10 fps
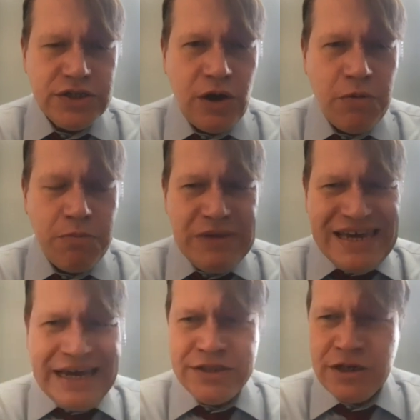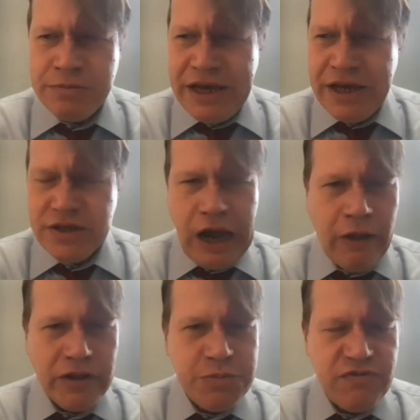So he ends up as a
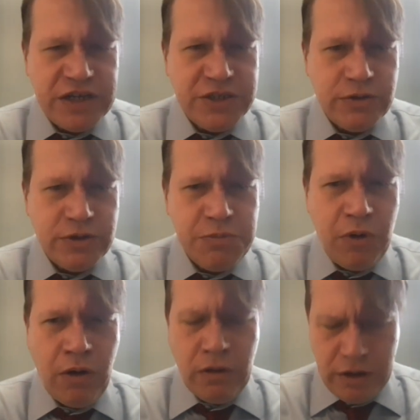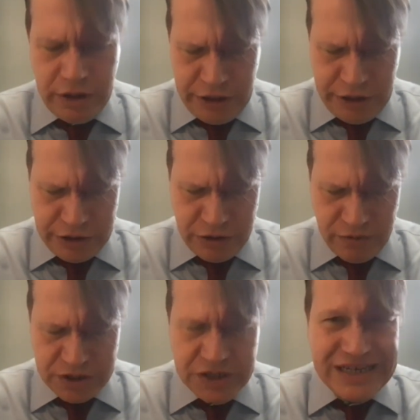college professor at a small
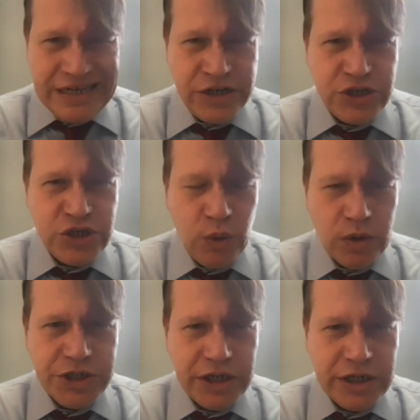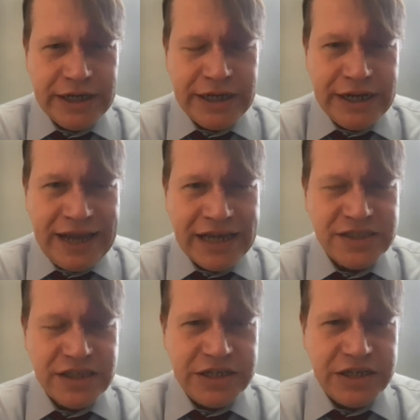university in Georgia and
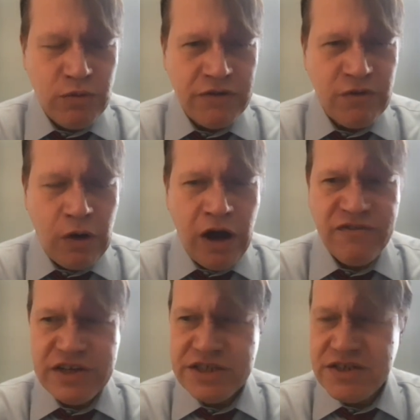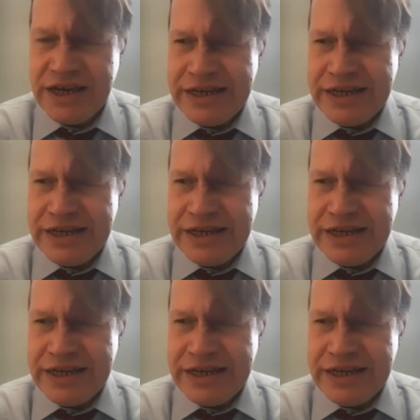has the idea to run for office.